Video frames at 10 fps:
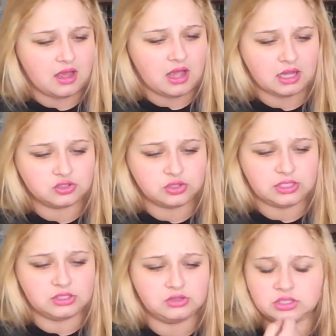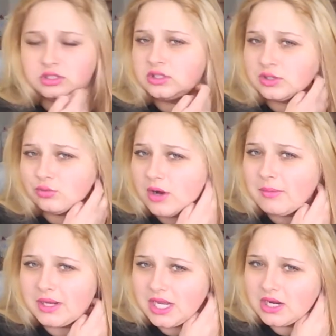actually the
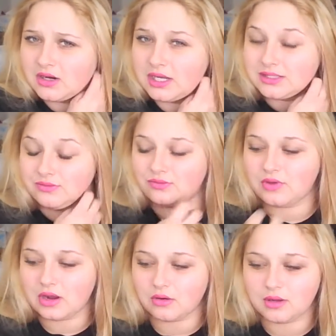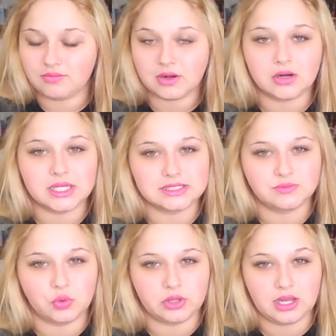scrub in here is very, very
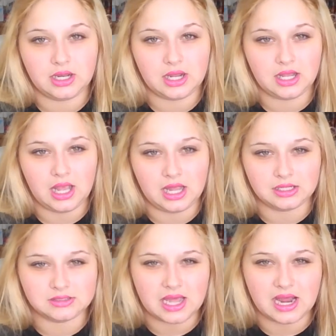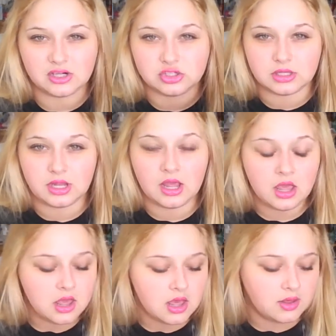exfoliating, and
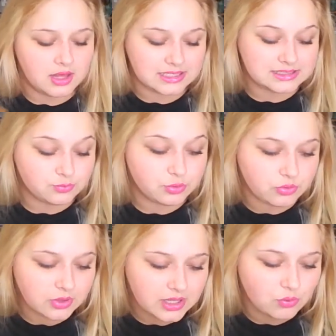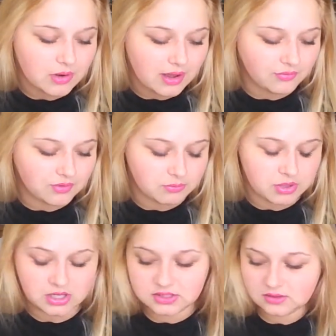it's pretty rough
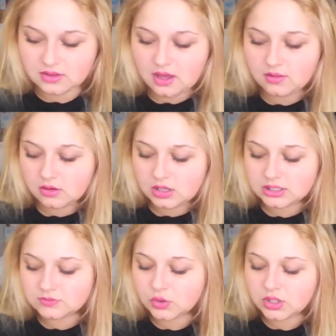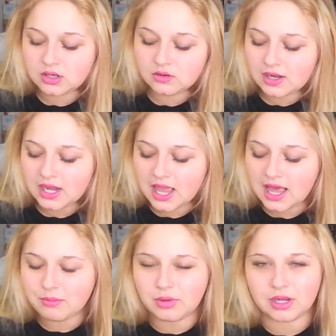compared to the other exfoliator that I
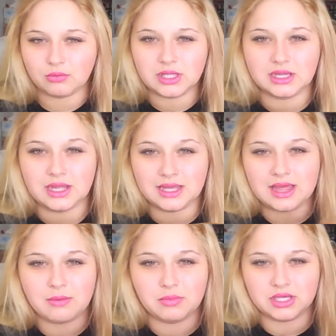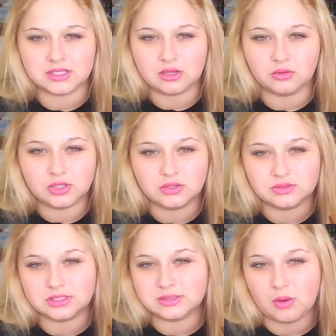had, but I really like that because I only
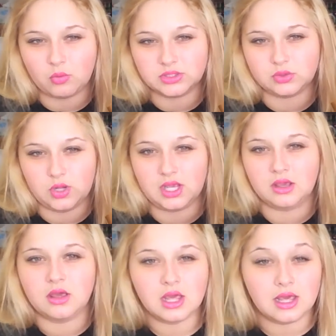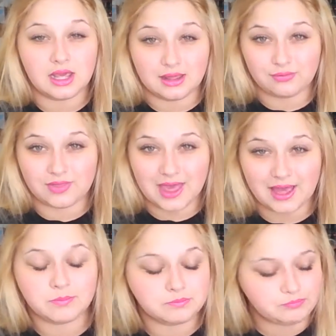use this about once a week, if
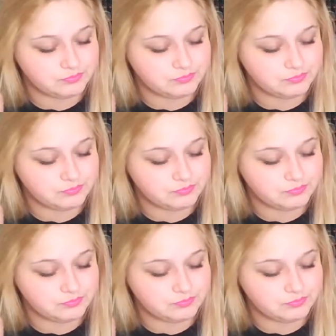that,